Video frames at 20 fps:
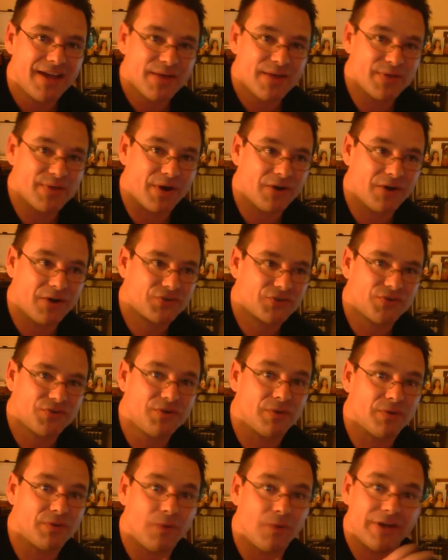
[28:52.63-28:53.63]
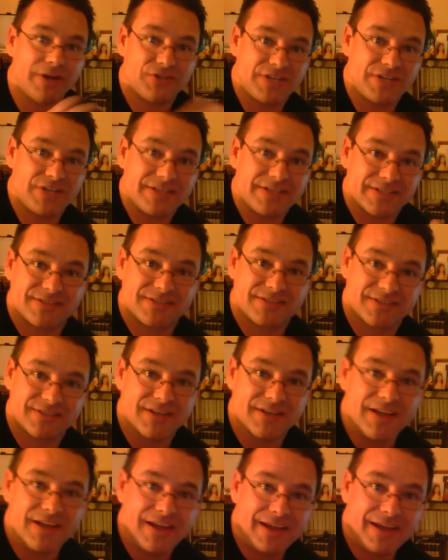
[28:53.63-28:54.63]
that aren't true to what Jesus
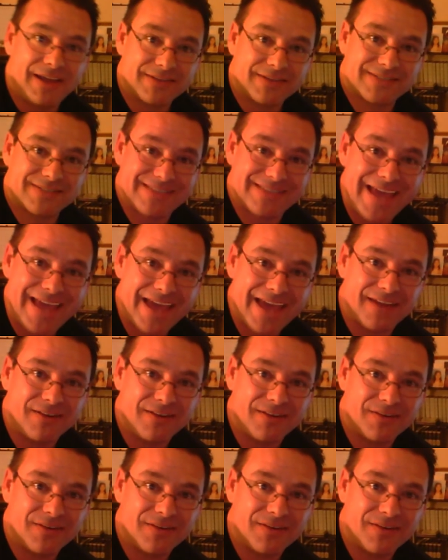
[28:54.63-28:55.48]
said,